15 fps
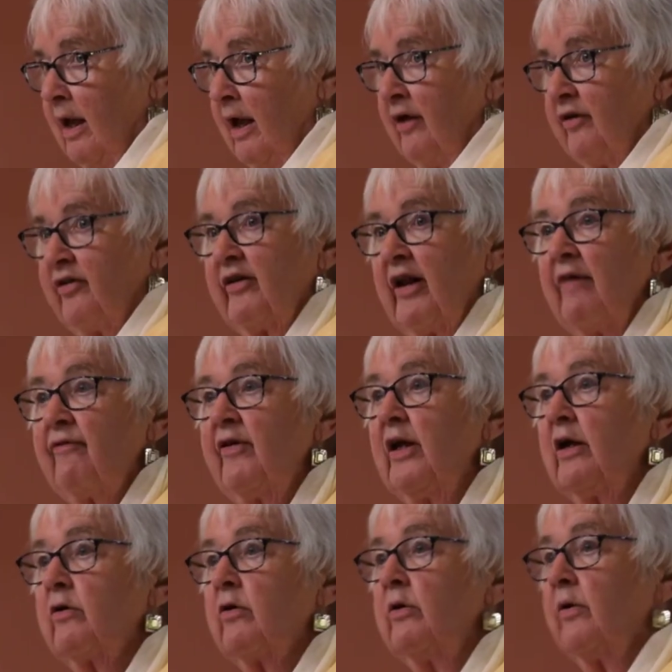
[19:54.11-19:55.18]

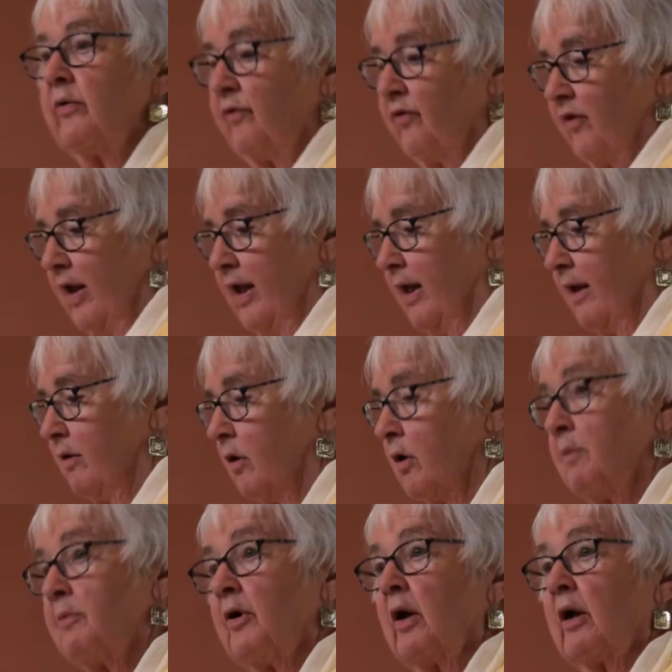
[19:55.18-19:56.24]
Stephanie Kuntz, in
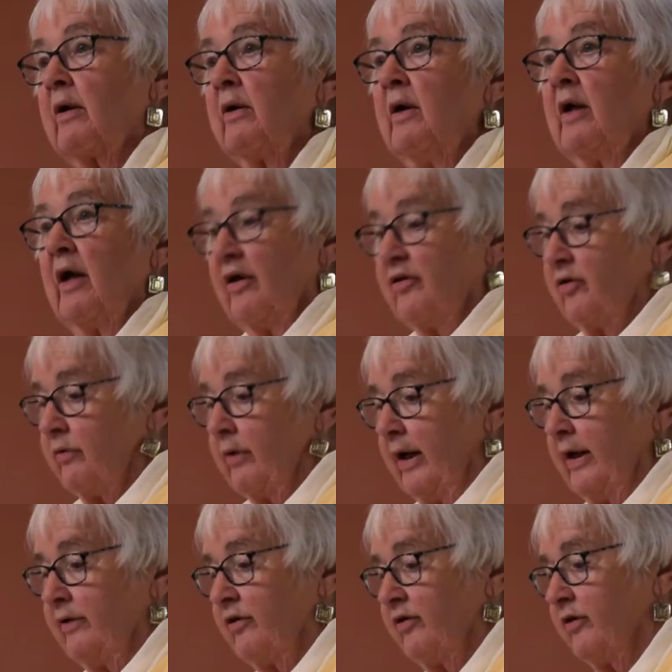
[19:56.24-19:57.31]
her book, A
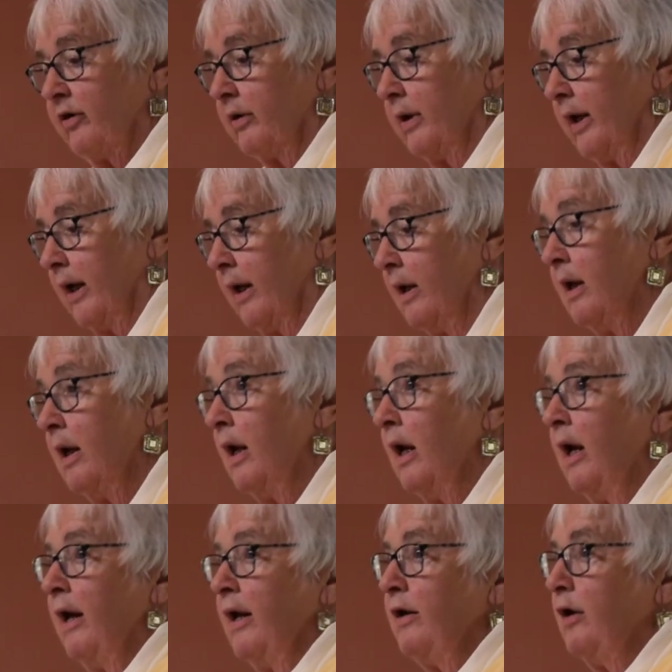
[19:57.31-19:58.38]
Strange Stirring,
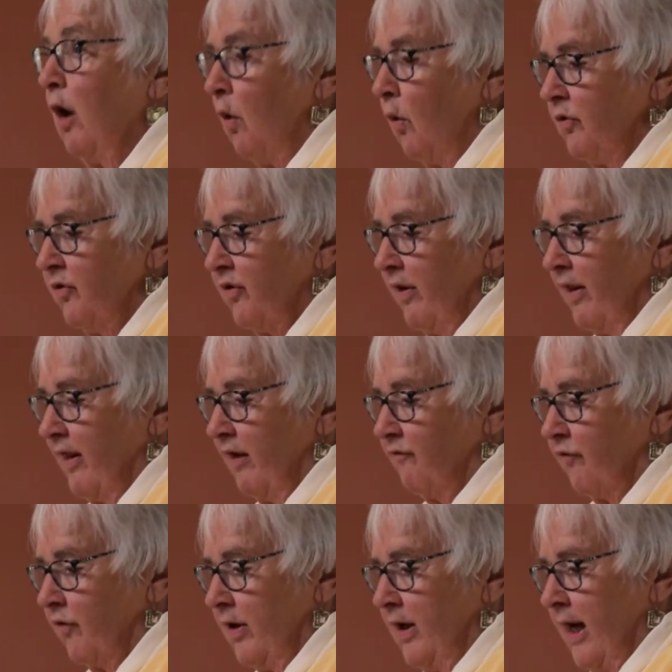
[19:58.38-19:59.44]
notes
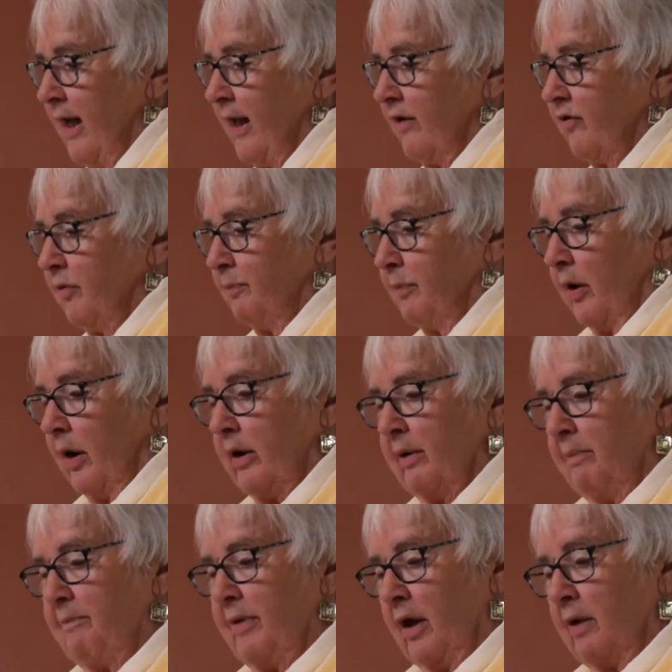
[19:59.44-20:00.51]
that Friedan's
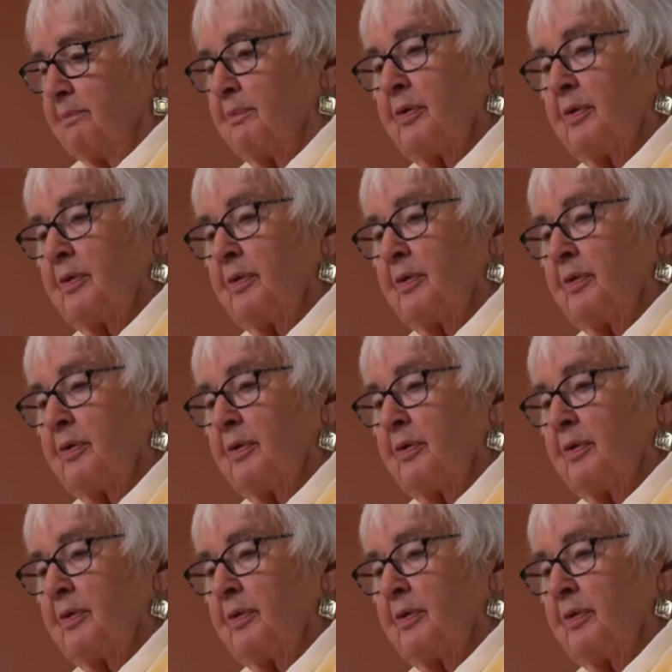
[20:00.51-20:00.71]
book built